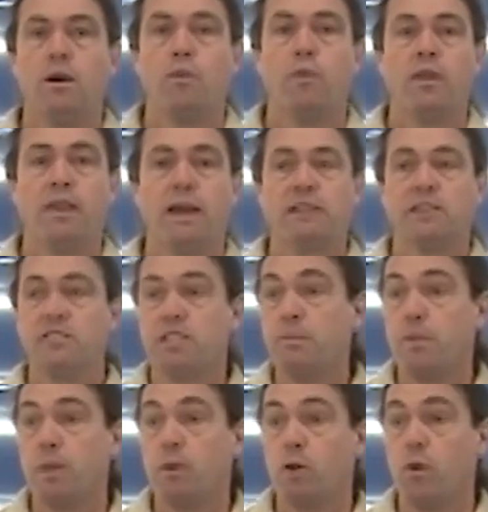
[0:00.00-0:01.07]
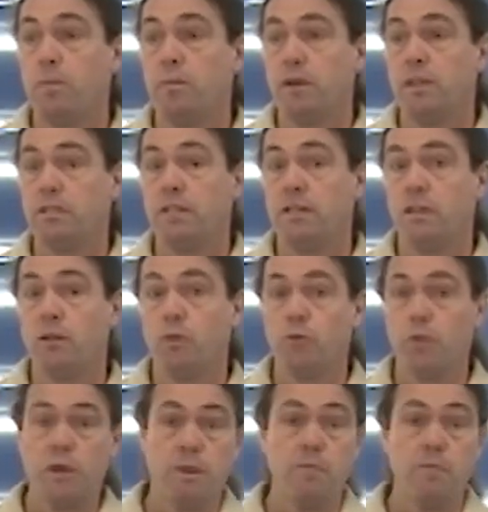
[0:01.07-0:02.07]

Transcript: When I slip them equipment, we